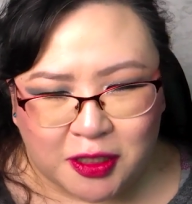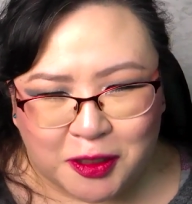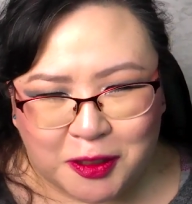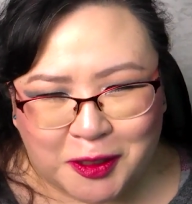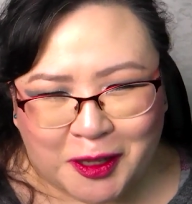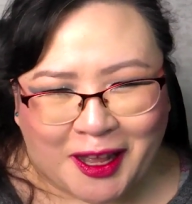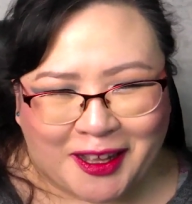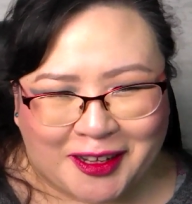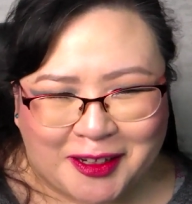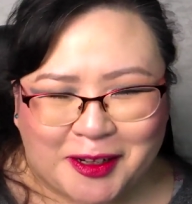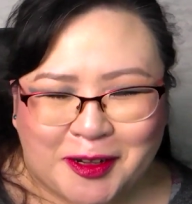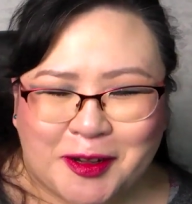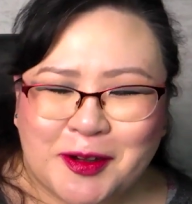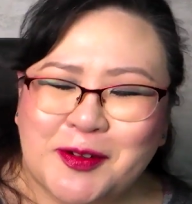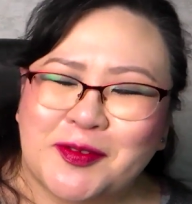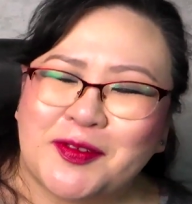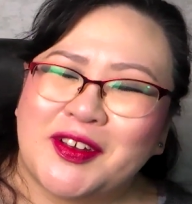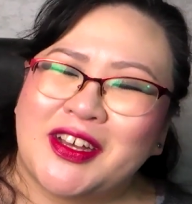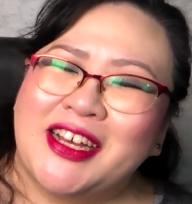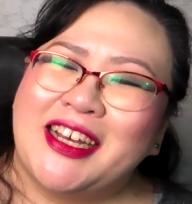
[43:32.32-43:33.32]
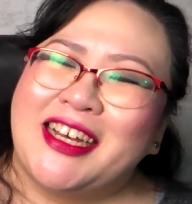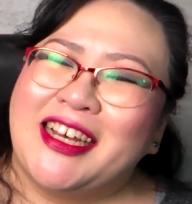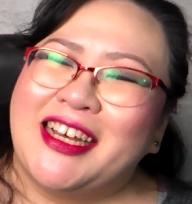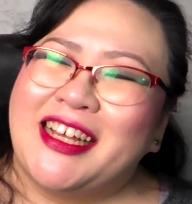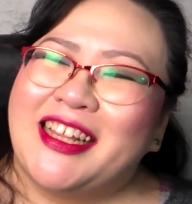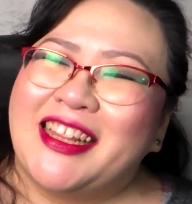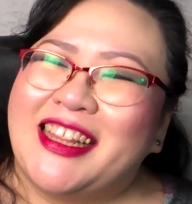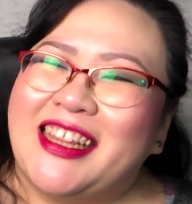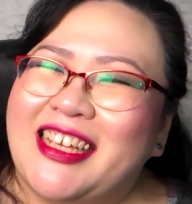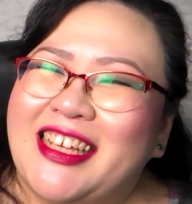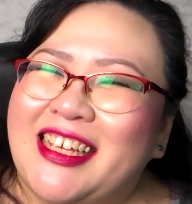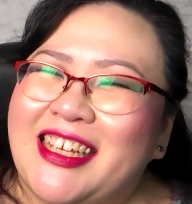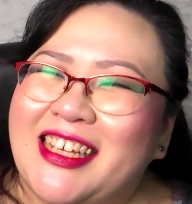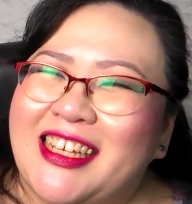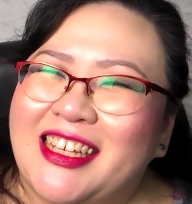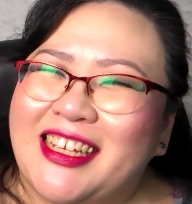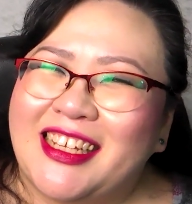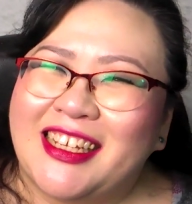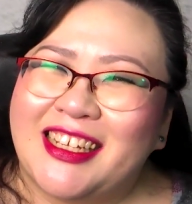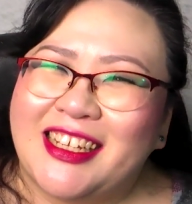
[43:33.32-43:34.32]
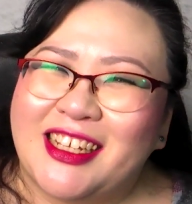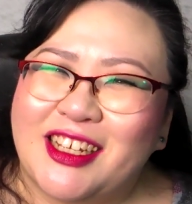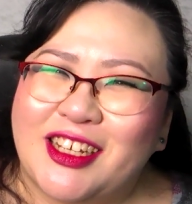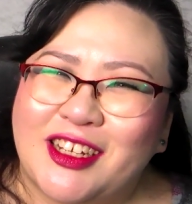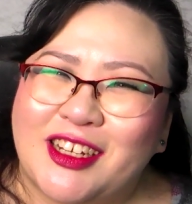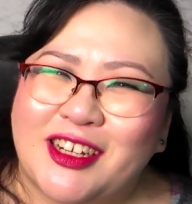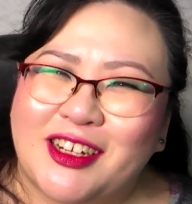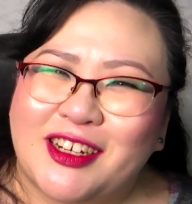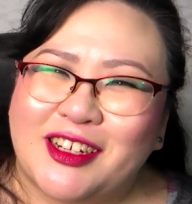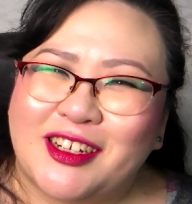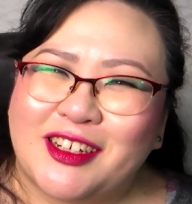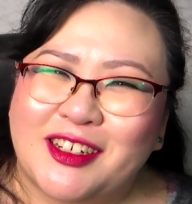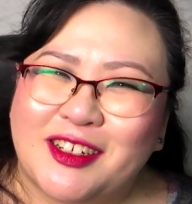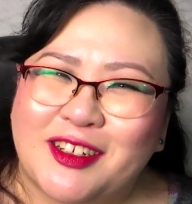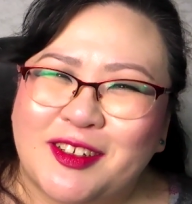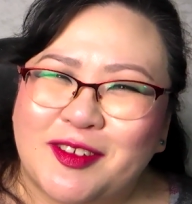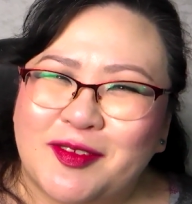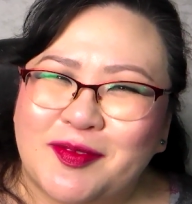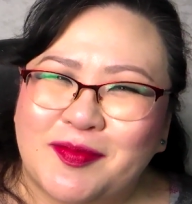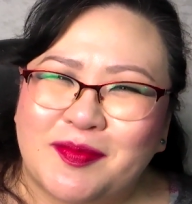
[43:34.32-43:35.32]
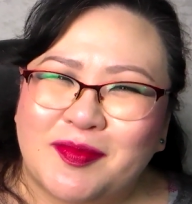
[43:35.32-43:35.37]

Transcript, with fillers: lot of the uh,